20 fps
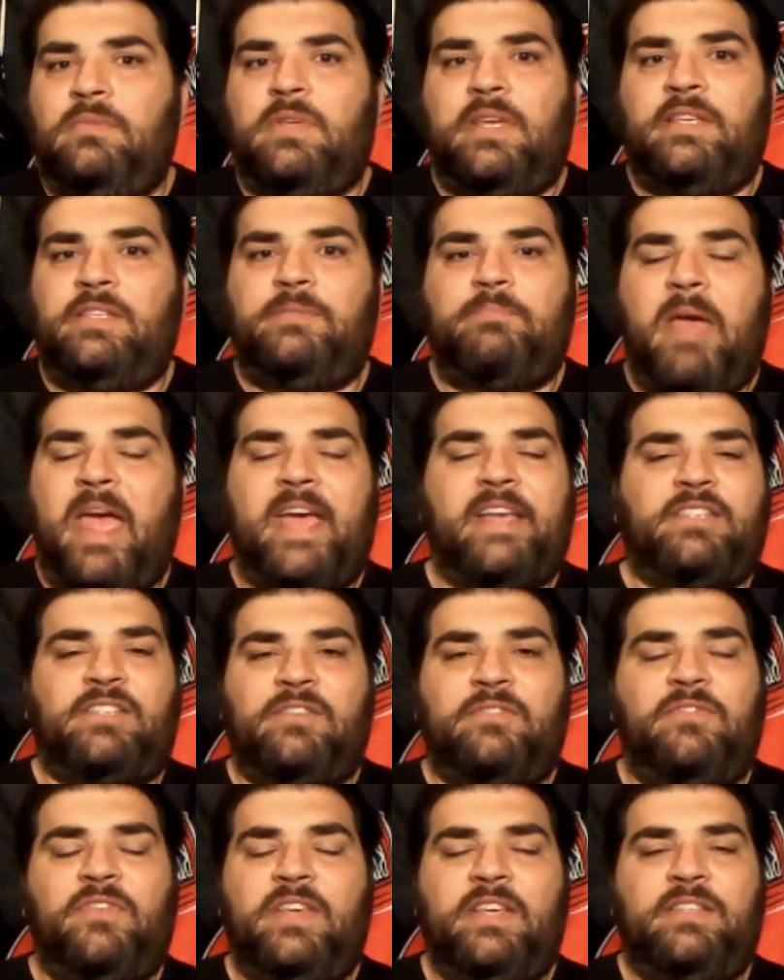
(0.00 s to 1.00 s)
he's
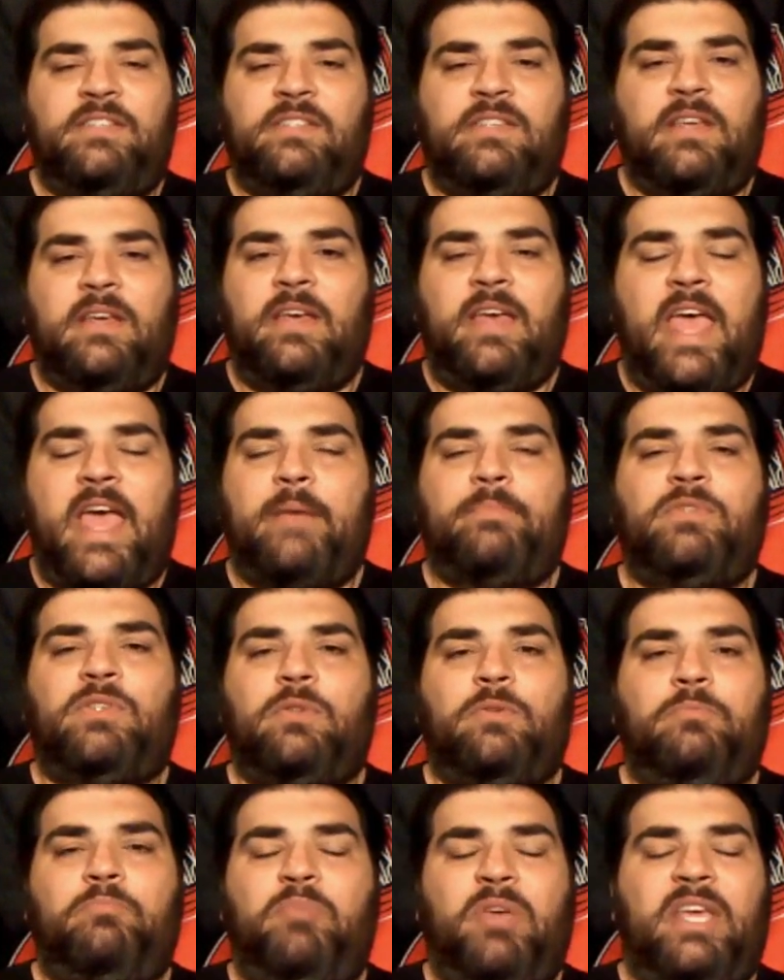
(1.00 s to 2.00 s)
massive. He's an
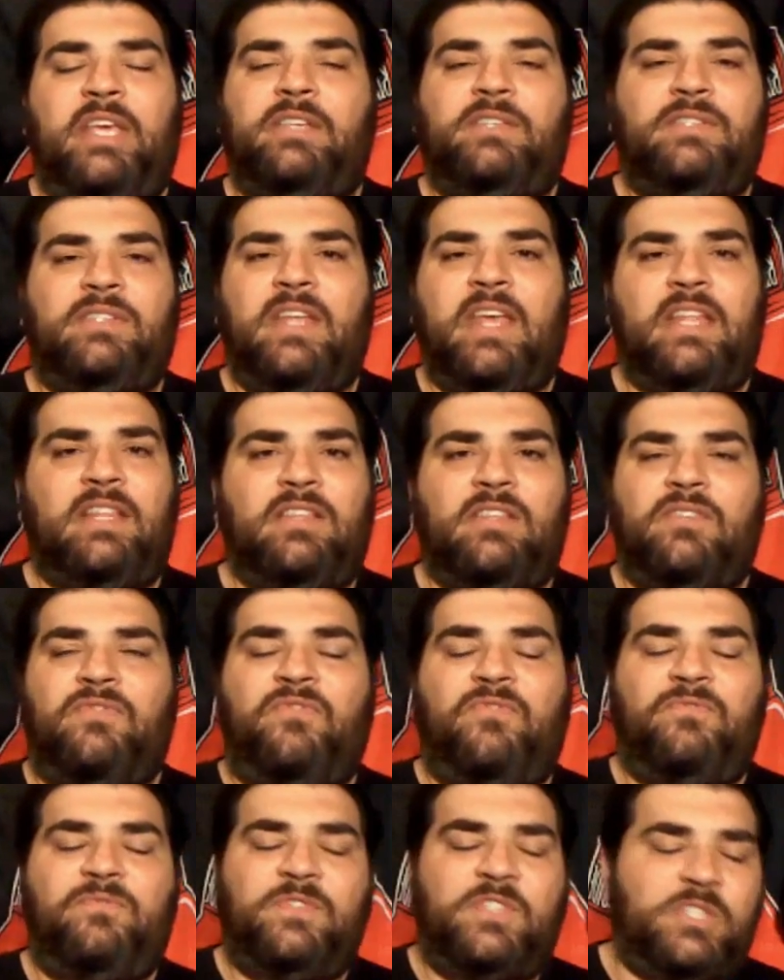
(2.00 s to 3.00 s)
absolute beast. And
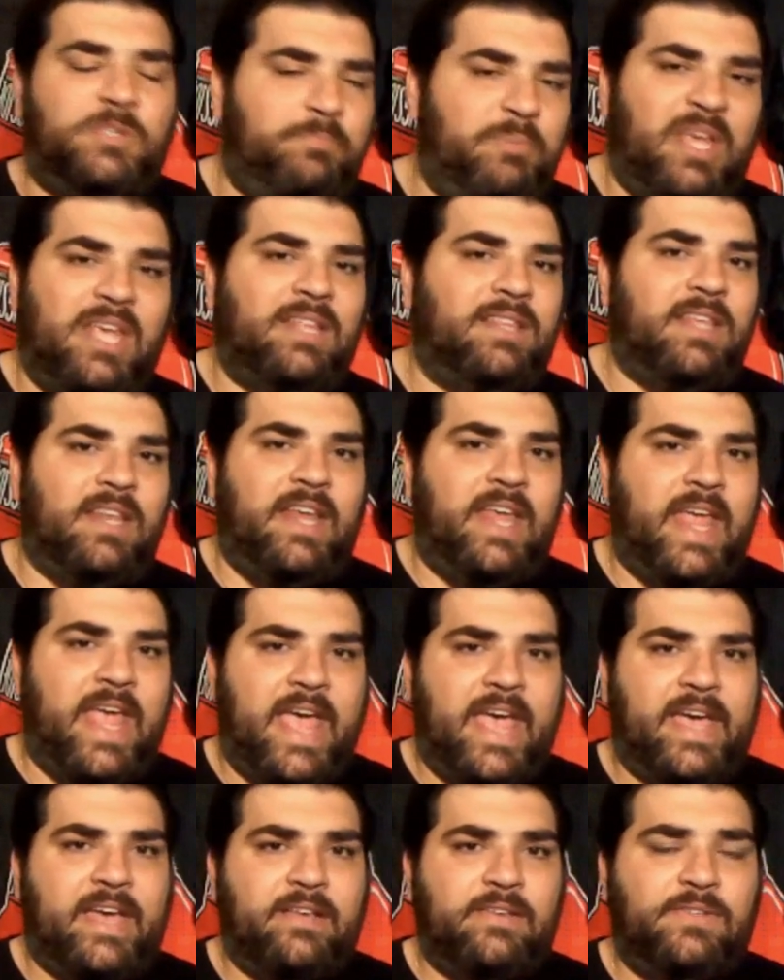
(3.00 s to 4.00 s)
the speed that he
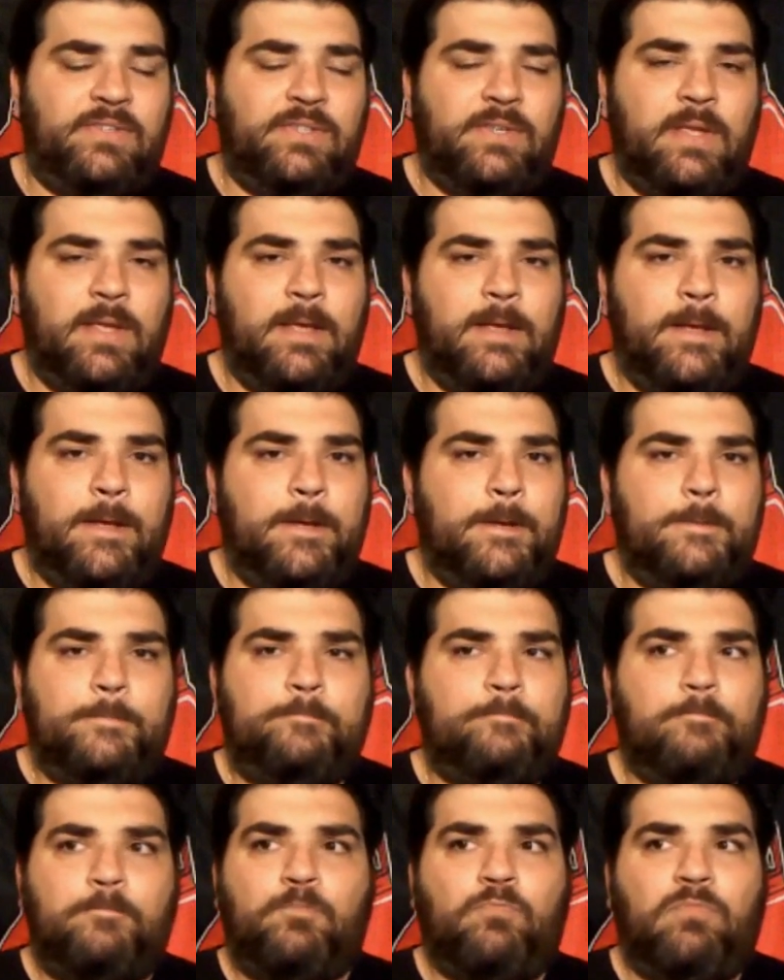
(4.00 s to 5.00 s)
has
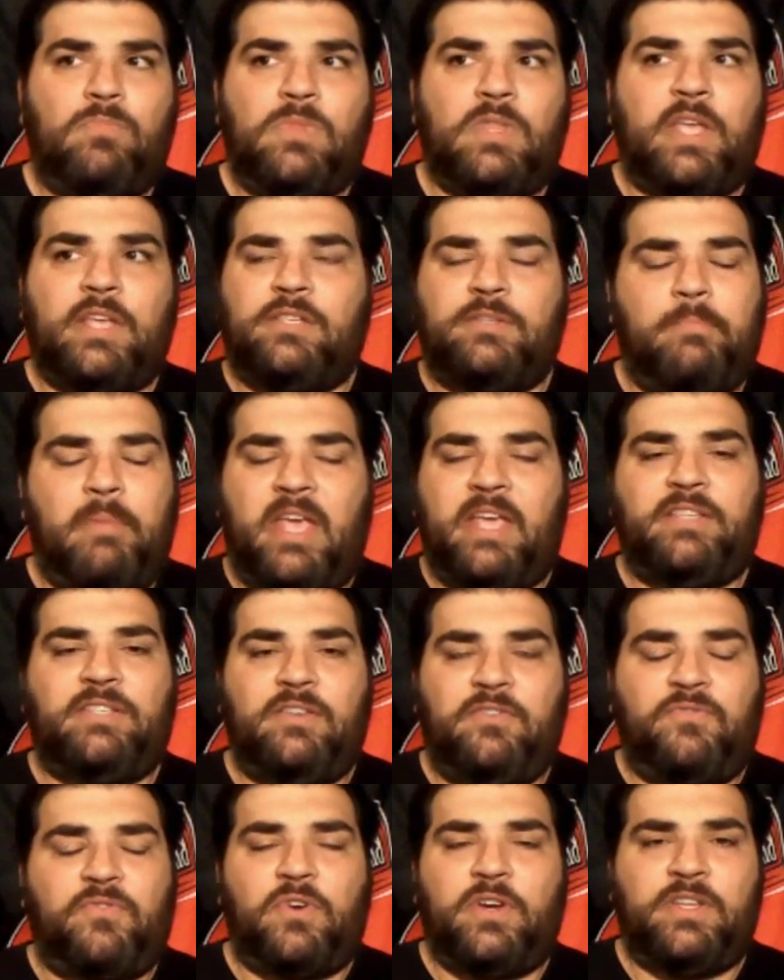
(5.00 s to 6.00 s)
is
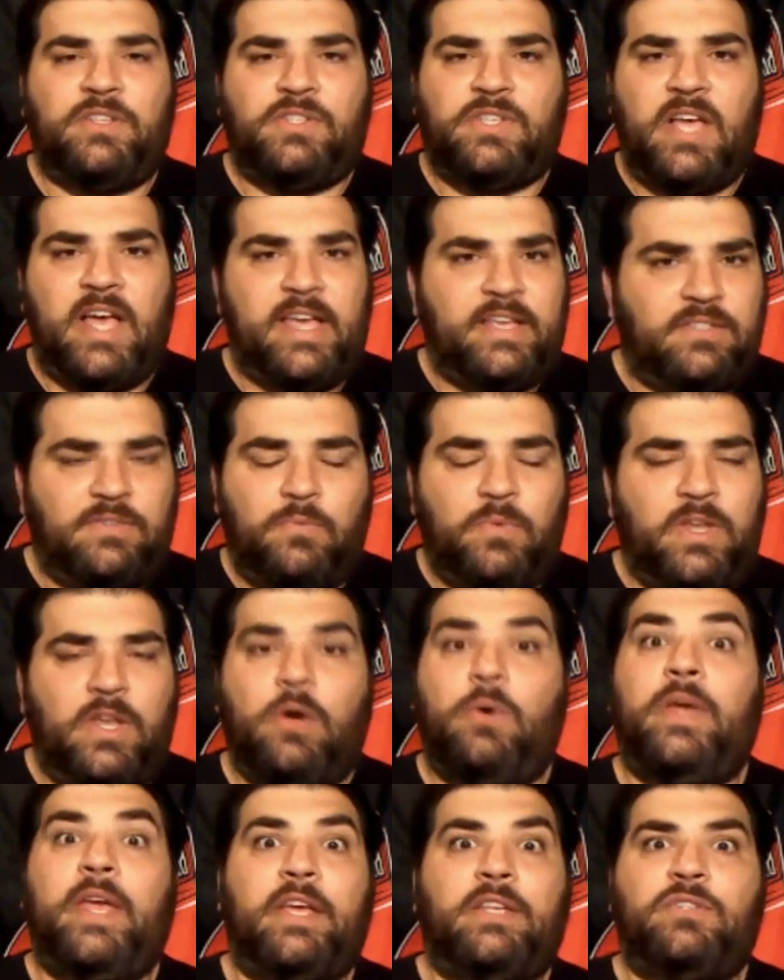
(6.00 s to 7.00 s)
amazing for his size. And we
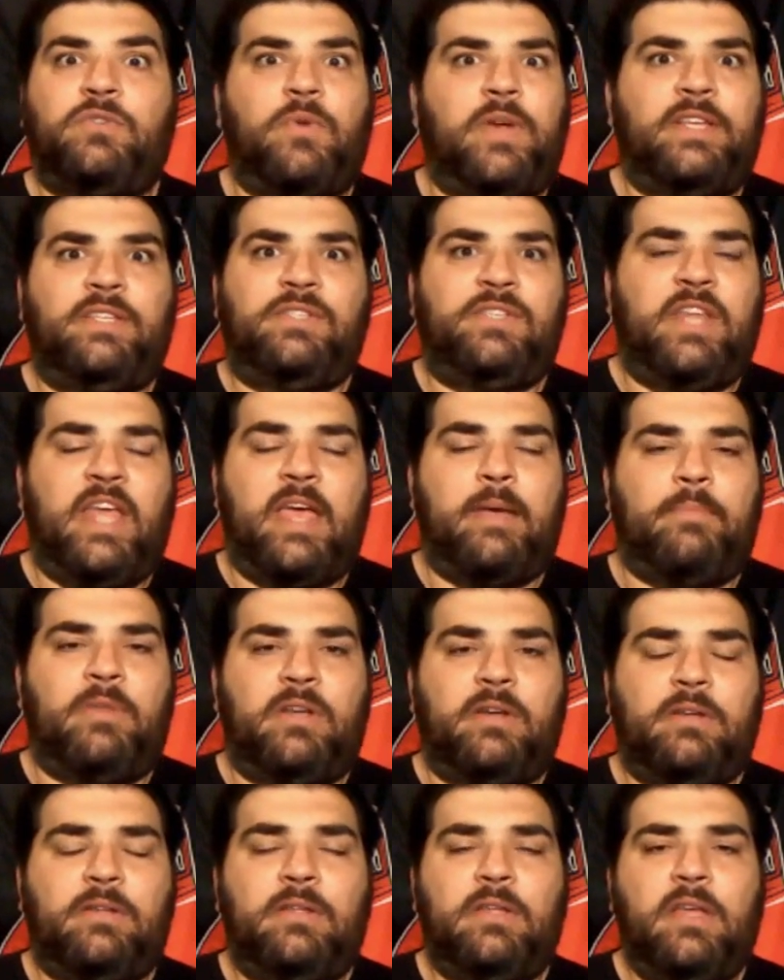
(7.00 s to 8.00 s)
know he has great
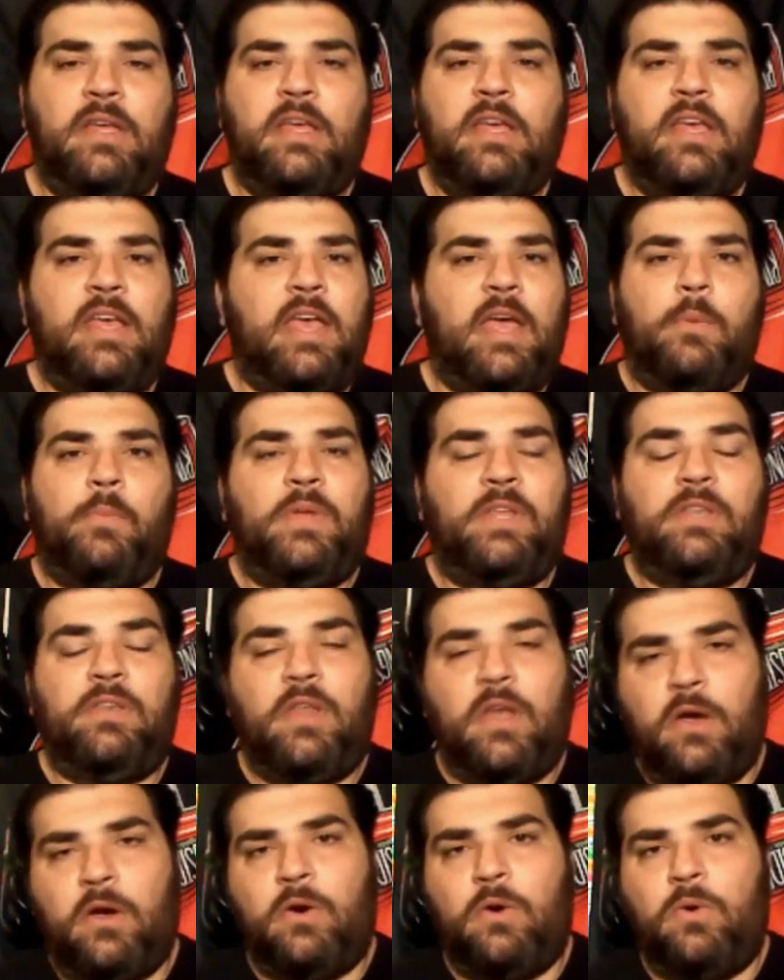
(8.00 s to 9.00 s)
stamina. And we
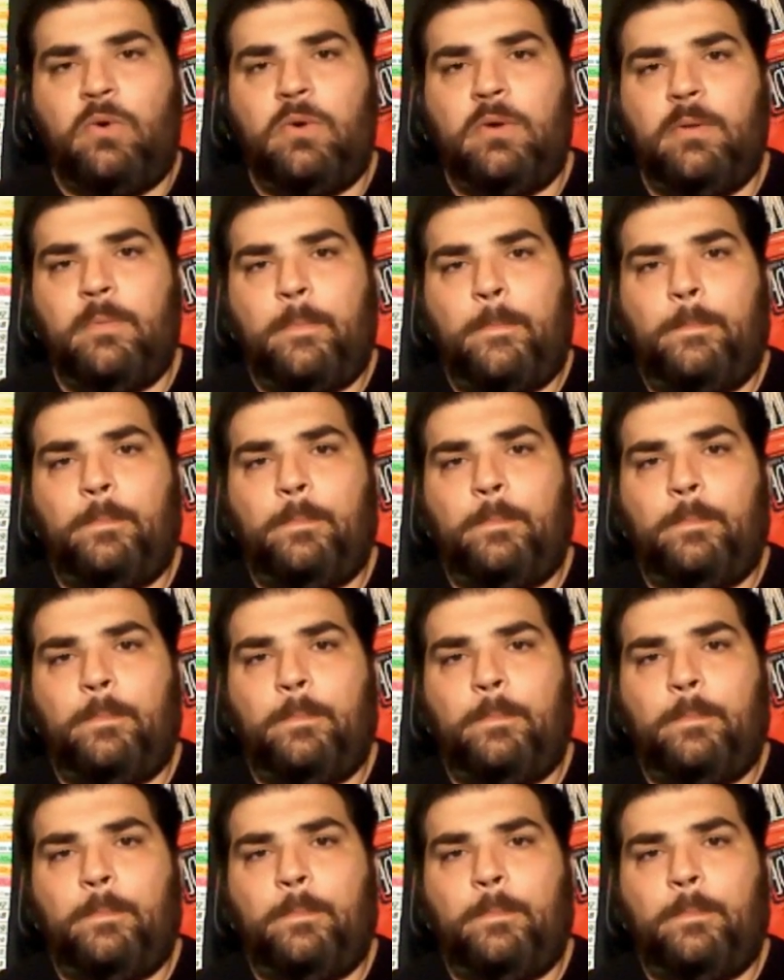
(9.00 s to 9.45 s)
know